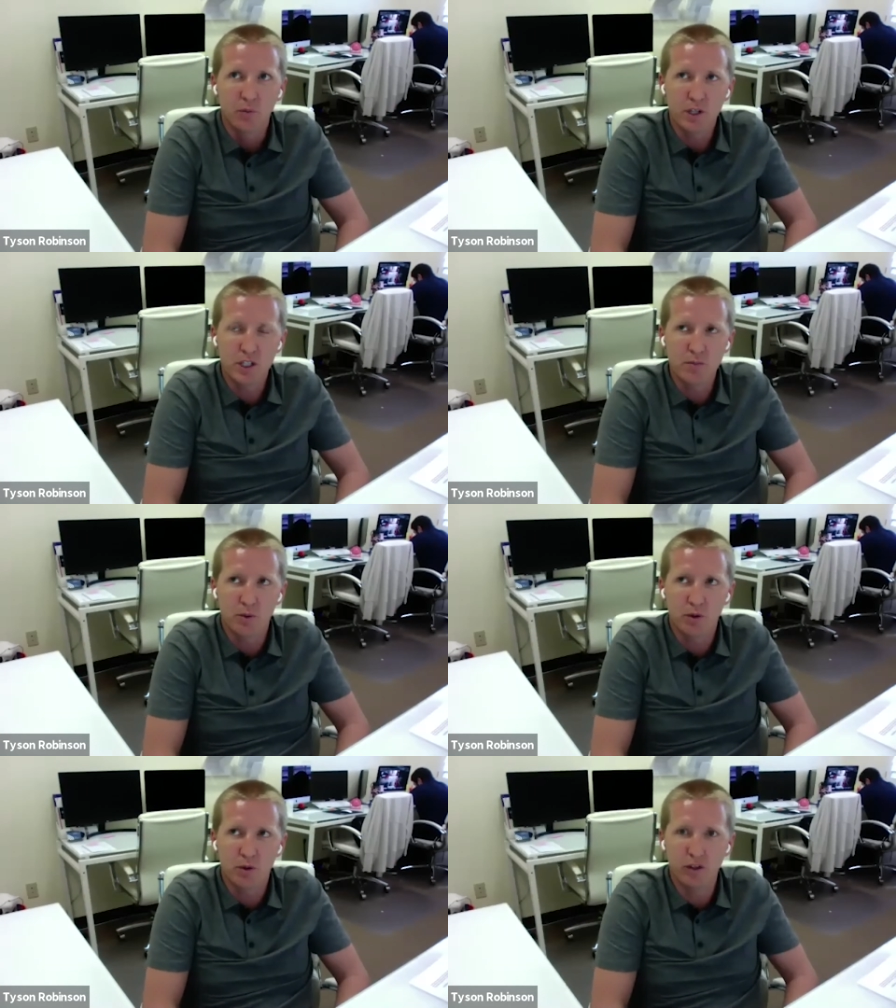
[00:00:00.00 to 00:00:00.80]
we just
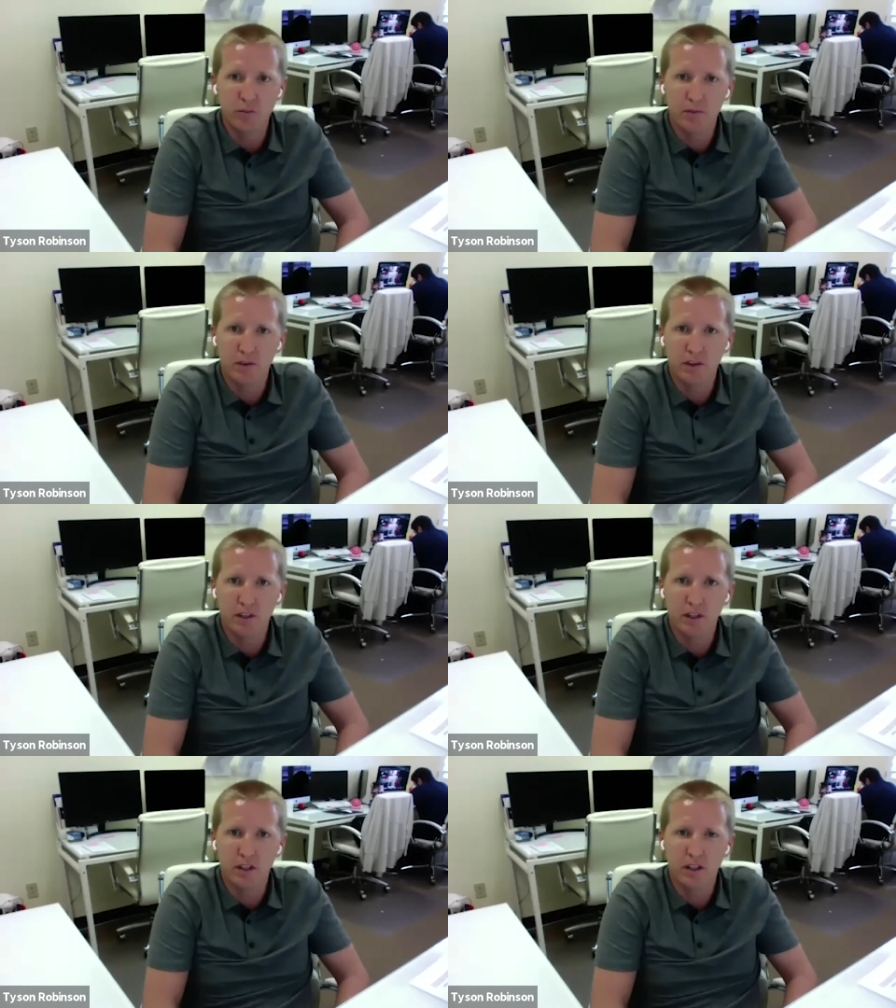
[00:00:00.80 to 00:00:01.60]
pulled them
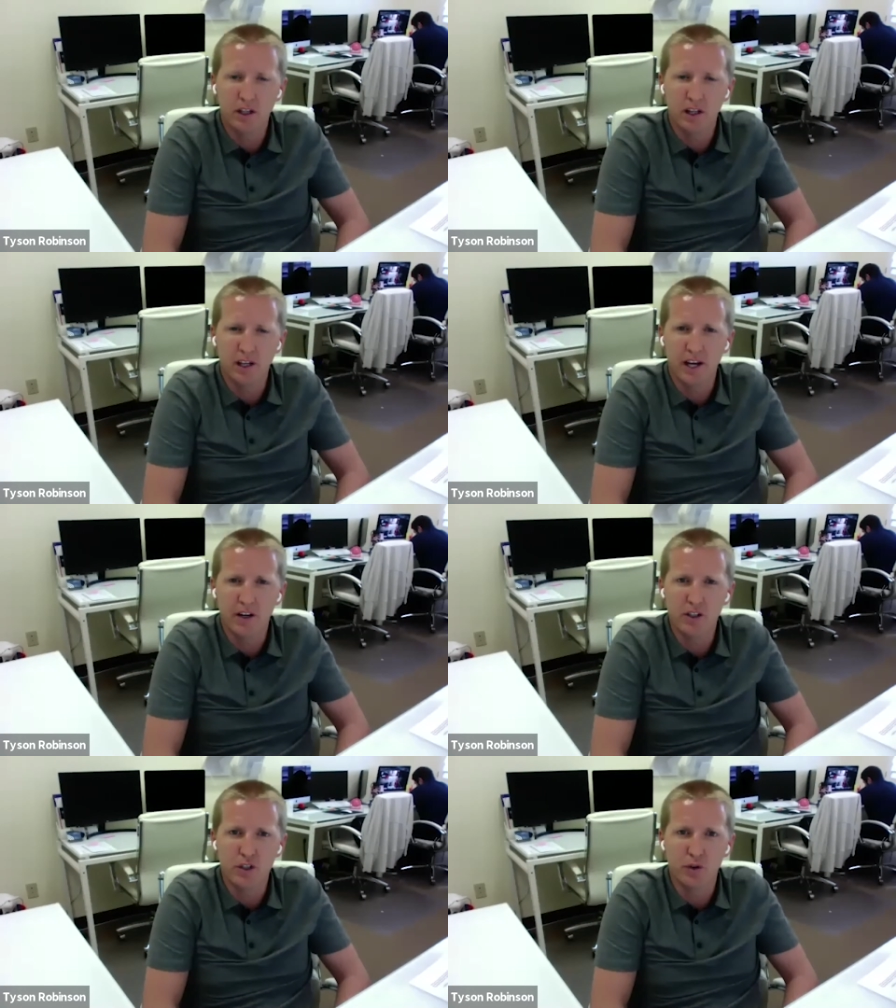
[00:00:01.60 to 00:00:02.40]
a day
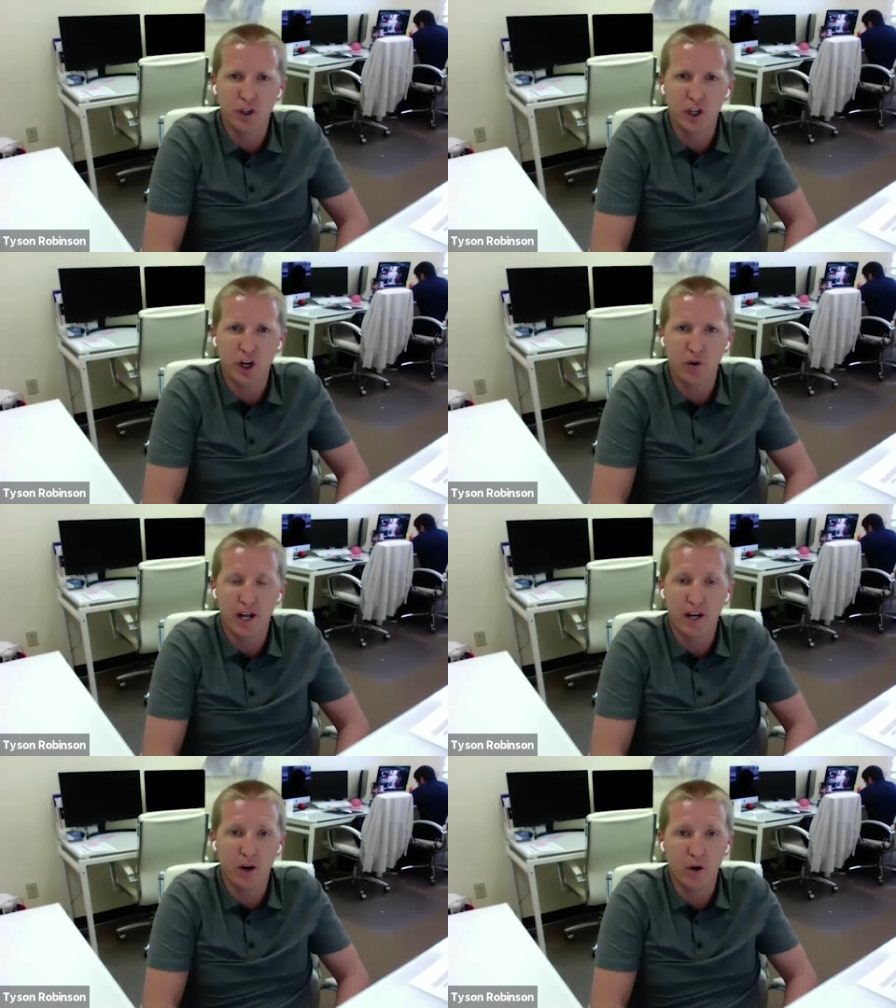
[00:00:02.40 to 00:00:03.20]
or two ago,
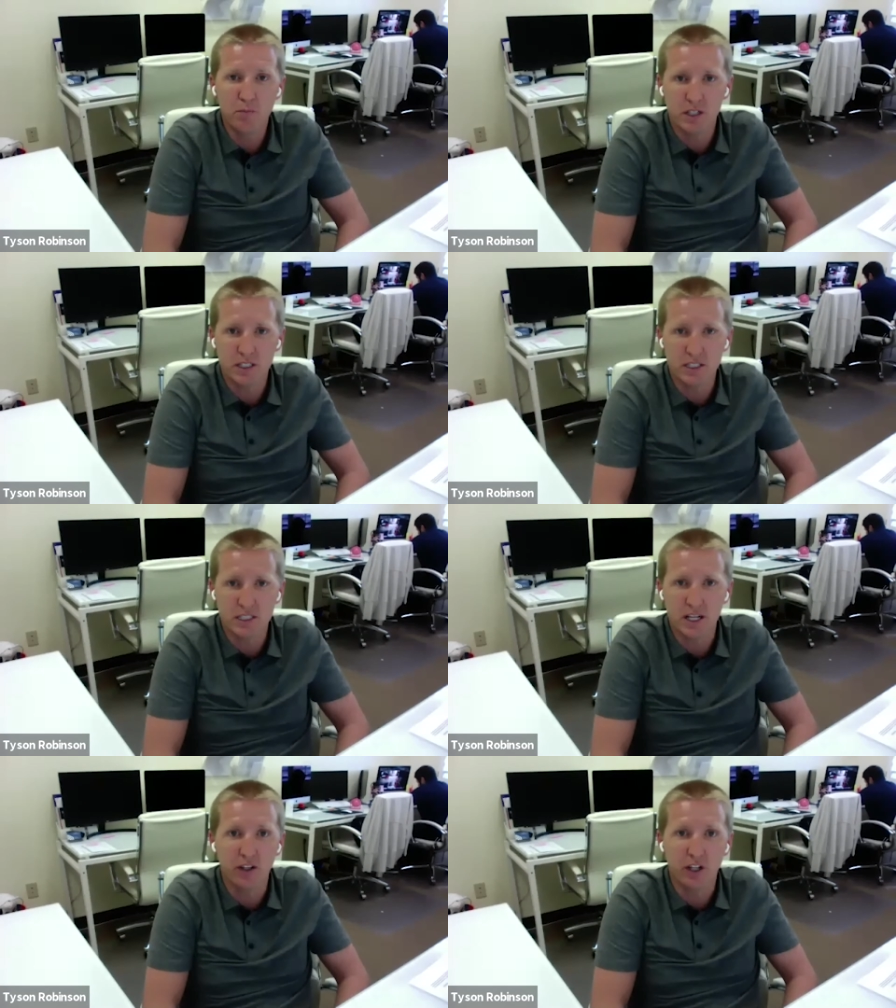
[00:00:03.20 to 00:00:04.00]
and homes are
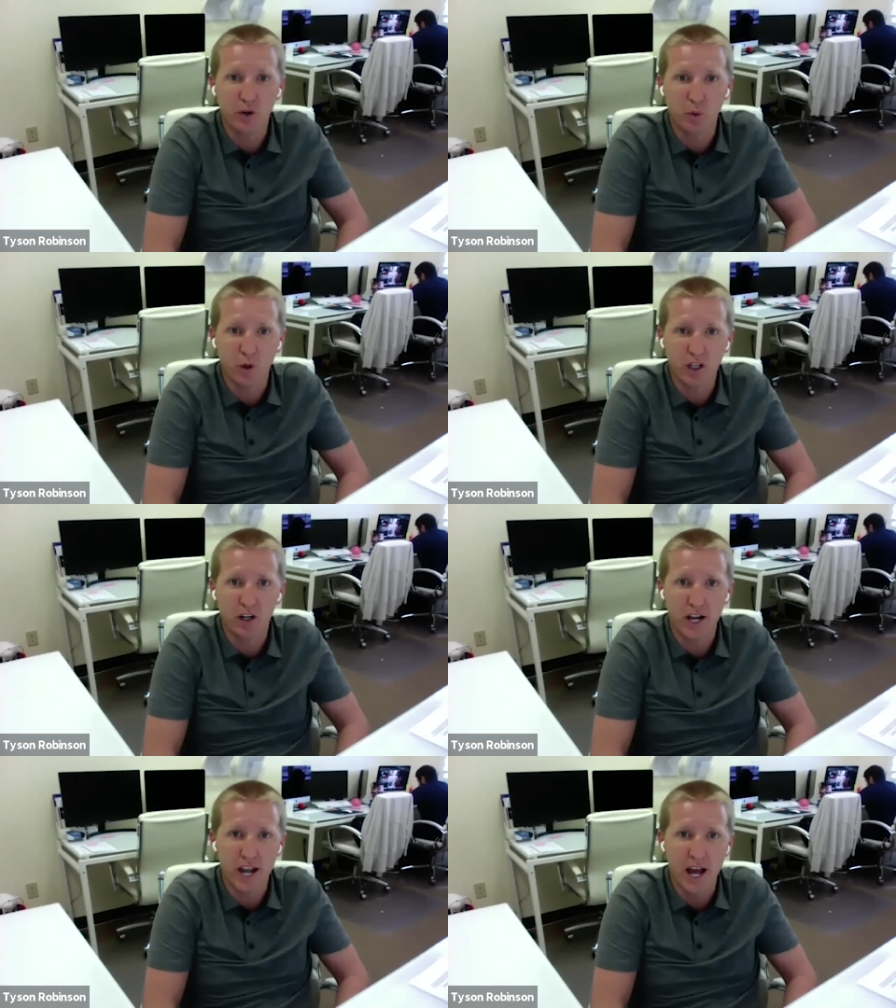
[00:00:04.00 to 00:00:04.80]
selling quicker
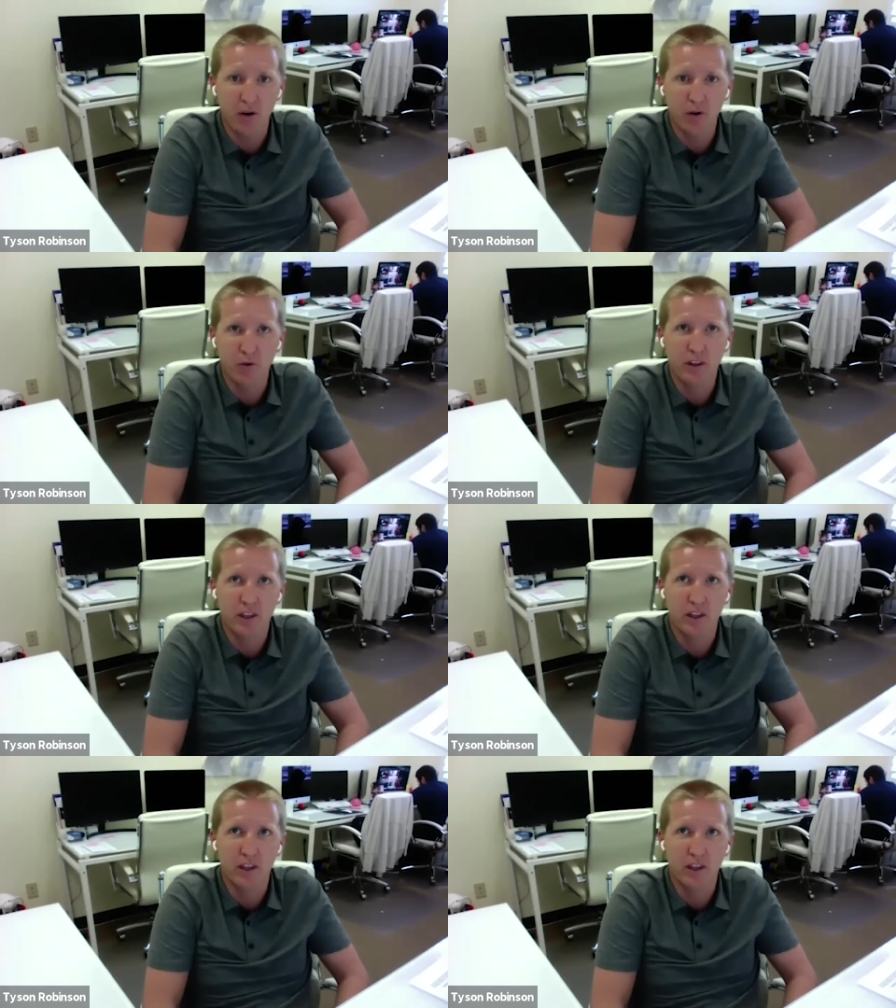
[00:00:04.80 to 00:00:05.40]
now